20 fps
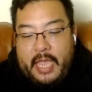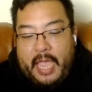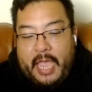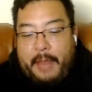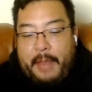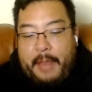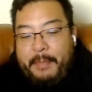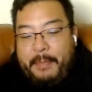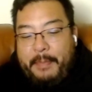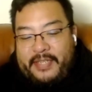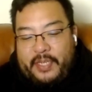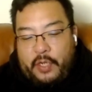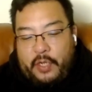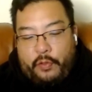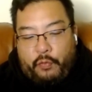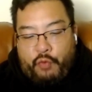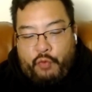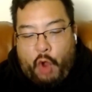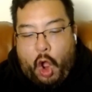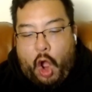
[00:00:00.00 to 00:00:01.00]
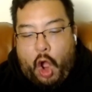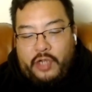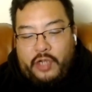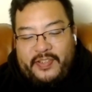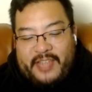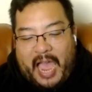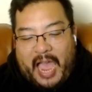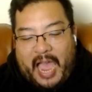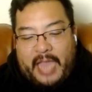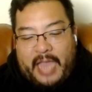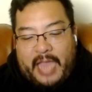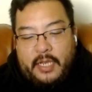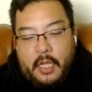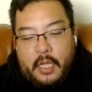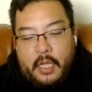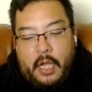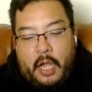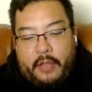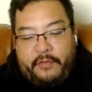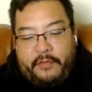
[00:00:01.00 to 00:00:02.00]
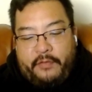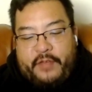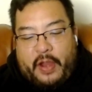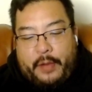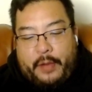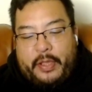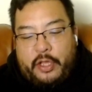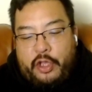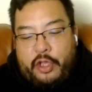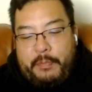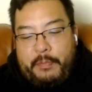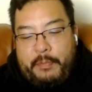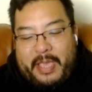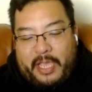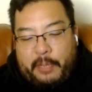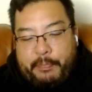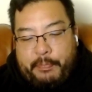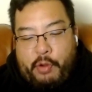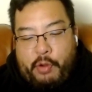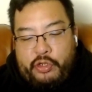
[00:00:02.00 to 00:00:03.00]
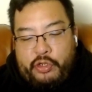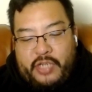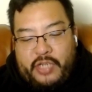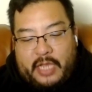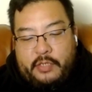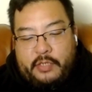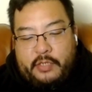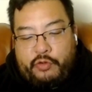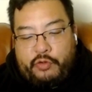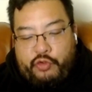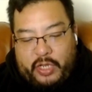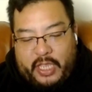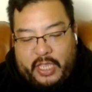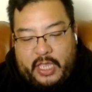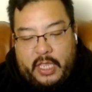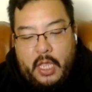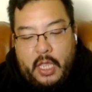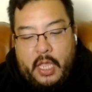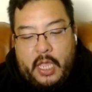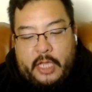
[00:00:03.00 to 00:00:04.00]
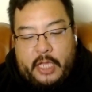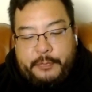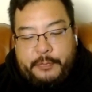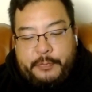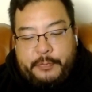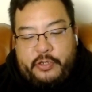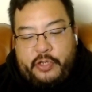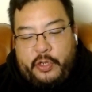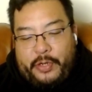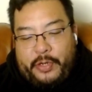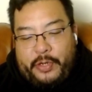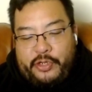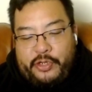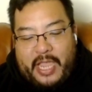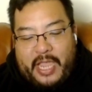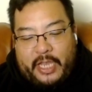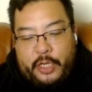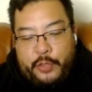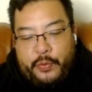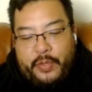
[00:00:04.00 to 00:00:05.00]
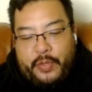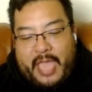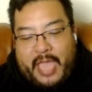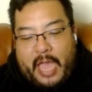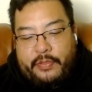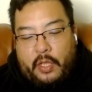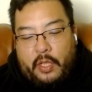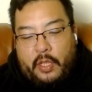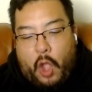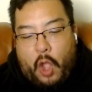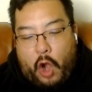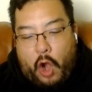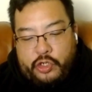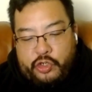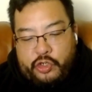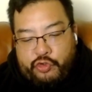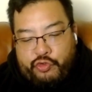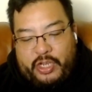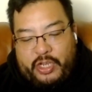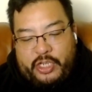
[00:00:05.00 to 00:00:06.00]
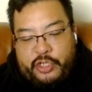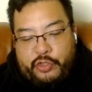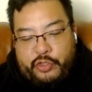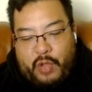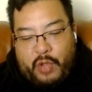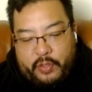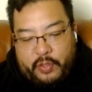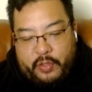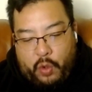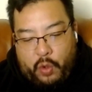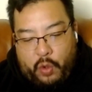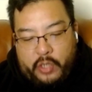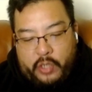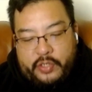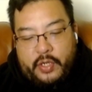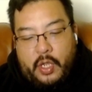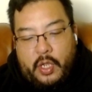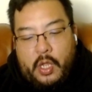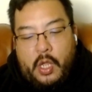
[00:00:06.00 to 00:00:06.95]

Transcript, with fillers: and missing on the wrong side of the fairway could make approach shots tricky, especially when you take into account the large trees throughout the course.